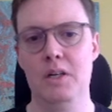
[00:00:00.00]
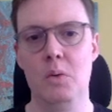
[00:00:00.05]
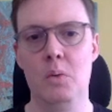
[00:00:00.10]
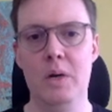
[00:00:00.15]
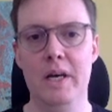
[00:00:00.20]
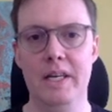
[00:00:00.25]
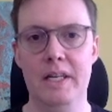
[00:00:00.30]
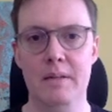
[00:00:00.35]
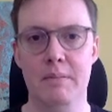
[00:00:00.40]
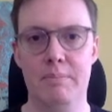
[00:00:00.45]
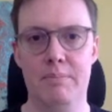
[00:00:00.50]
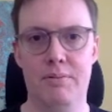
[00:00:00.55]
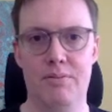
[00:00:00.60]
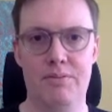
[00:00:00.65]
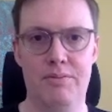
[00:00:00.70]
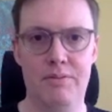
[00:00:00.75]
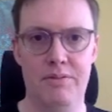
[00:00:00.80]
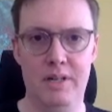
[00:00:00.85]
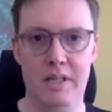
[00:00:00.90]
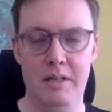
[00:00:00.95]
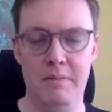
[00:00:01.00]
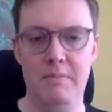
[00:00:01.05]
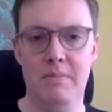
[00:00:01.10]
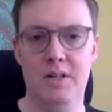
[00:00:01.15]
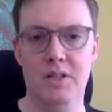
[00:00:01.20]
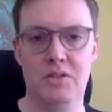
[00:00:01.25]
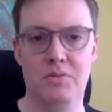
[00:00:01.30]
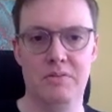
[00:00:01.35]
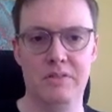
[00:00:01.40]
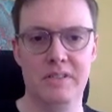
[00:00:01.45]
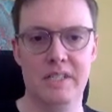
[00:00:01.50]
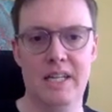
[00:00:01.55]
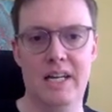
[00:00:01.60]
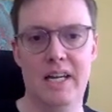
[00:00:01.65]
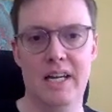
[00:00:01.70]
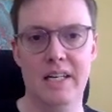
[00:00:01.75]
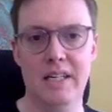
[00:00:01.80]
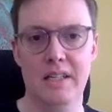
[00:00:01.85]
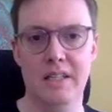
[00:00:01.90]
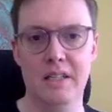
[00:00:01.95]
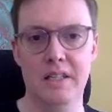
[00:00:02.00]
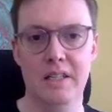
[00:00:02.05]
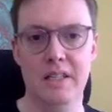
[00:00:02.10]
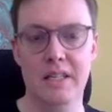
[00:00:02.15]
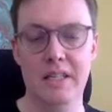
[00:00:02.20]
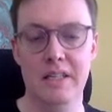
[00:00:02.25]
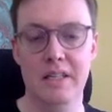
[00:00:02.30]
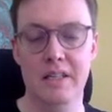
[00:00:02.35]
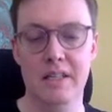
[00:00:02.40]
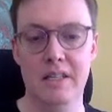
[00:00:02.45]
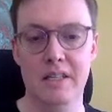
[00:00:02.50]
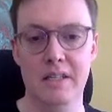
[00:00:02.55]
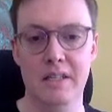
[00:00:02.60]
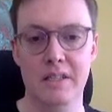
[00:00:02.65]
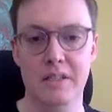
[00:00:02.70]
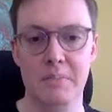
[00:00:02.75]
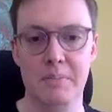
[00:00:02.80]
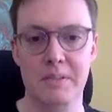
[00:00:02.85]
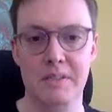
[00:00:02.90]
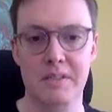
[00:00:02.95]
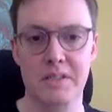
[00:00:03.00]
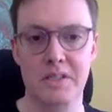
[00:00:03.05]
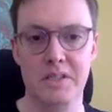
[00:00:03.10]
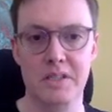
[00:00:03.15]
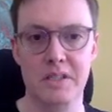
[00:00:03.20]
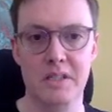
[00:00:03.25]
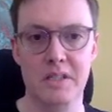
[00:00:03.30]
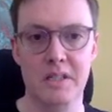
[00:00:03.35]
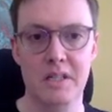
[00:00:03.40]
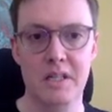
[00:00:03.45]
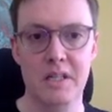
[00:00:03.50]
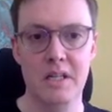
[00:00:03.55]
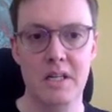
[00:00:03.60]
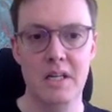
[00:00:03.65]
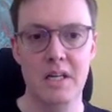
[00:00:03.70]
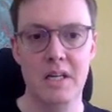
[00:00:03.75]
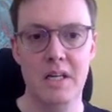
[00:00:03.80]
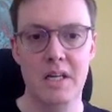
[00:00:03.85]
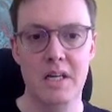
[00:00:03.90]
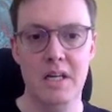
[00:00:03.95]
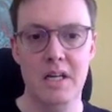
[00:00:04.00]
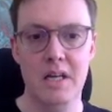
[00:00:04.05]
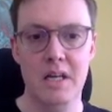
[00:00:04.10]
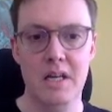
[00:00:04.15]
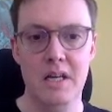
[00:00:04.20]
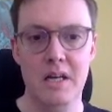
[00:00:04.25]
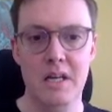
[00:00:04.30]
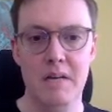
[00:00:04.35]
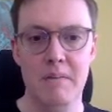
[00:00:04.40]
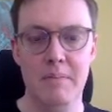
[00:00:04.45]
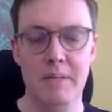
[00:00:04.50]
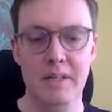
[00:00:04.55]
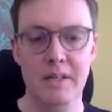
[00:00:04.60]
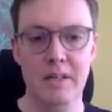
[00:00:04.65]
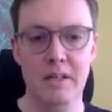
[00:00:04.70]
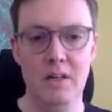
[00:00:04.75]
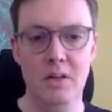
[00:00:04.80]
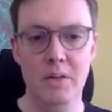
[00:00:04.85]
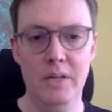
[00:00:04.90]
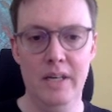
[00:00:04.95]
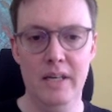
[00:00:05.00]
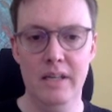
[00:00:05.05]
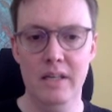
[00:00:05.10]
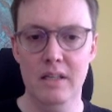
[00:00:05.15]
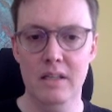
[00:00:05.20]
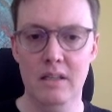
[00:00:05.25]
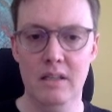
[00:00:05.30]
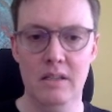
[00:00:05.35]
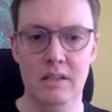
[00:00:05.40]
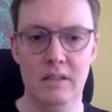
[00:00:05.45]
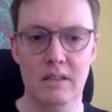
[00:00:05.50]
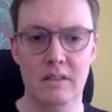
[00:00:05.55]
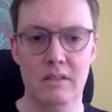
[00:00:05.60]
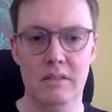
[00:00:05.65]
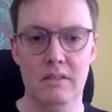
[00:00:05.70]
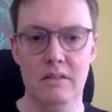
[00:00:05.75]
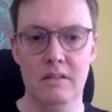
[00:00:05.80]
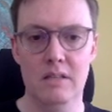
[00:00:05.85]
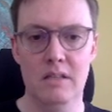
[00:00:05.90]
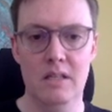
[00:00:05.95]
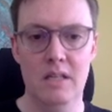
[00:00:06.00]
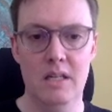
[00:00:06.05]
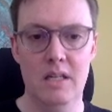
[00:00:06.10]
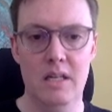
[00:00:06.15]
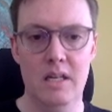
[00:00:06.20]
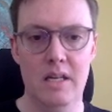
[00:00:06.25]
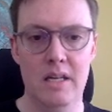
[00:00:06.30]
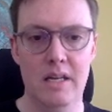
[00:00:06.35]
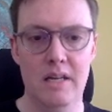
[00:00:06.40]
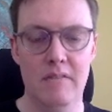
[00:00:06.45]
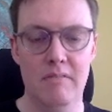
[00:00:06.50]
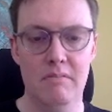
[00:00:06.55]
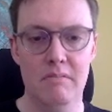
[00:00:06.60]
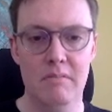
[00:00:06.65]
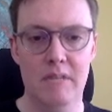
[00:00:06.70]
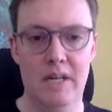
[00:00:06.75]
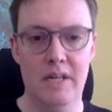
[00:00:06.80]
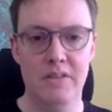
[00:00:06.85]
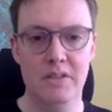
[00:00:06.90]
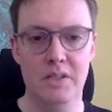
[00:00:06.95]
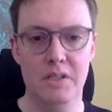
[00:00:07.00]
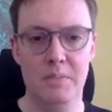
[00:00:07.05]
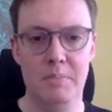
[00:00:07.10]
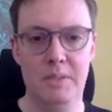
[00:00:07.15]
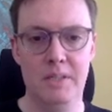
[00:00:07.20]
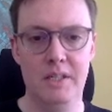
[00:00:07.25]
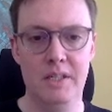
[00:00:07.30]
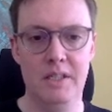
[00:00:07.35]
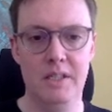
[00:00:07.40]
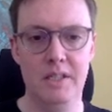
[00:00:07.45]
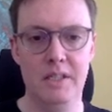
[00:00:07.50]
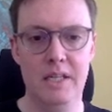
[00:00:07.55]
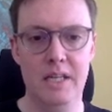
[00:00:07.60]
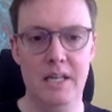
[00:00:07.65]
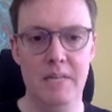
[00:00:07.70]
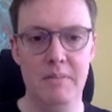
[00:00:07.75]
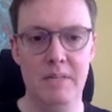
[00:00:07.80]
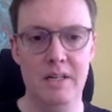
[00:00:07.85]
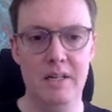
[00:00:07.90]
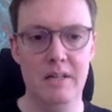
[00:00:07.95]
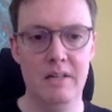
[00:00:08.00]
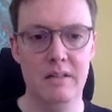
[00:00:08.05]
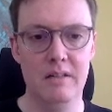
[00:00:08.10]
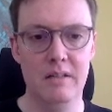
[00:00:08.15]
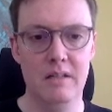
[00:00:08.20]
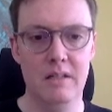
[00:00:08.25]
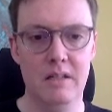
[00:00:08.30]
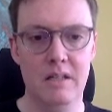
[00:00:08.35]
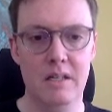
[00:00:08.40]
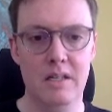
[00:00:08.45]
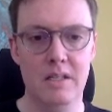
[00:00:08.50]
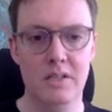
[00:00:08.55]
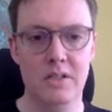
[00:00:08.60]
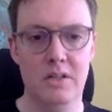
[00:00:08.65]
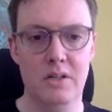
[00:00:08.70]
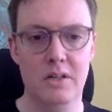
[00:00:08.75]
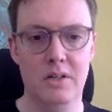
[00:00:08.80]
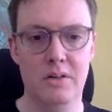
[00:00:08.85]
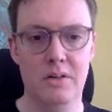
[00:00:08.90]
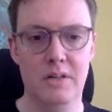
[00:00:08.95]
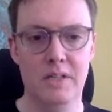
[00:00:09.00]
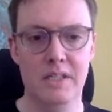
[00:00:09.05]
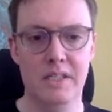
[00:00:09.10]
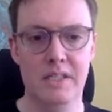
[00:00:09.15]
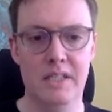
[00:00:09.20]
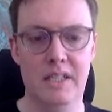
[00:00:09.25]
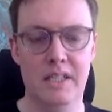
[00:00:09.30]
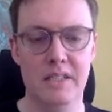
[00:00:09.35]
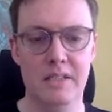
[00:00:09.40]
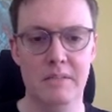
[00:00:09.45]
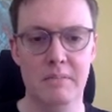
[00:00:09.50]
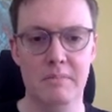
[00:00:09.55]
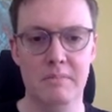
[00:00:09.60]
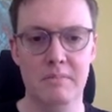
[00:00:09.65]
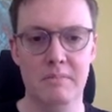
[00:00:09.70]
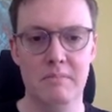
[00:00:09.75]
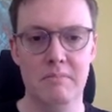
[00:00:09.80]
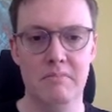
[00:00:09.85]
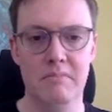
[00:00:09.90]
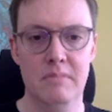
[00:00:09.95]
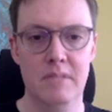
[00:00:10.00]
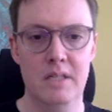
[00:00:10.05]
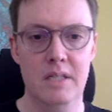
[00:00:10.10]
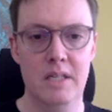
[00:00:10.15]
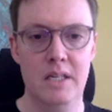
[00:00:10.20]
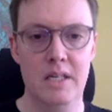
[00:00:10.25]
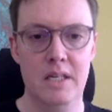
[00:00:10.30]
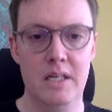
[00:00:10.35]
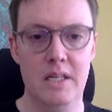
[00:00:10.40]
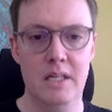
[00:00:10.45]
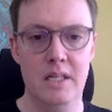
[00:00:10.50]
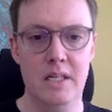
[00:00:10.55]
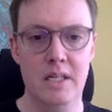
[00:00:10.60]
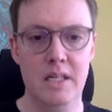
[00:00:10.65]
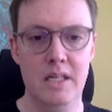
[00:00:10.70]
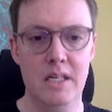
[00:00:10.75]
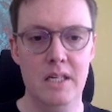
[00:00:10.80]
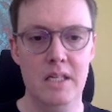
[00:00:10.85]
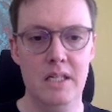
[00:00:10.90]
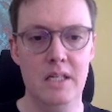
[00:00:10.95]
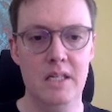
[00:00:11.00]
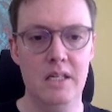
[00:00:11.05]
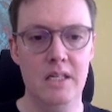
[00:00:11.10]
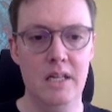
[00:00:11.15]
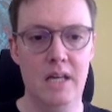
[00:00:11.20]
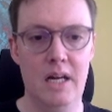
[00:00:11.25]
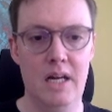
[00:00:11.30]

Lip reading: white can pretty much resign in this position. But okay, look, Harrison's played a good game here. It's hard to criticize him. He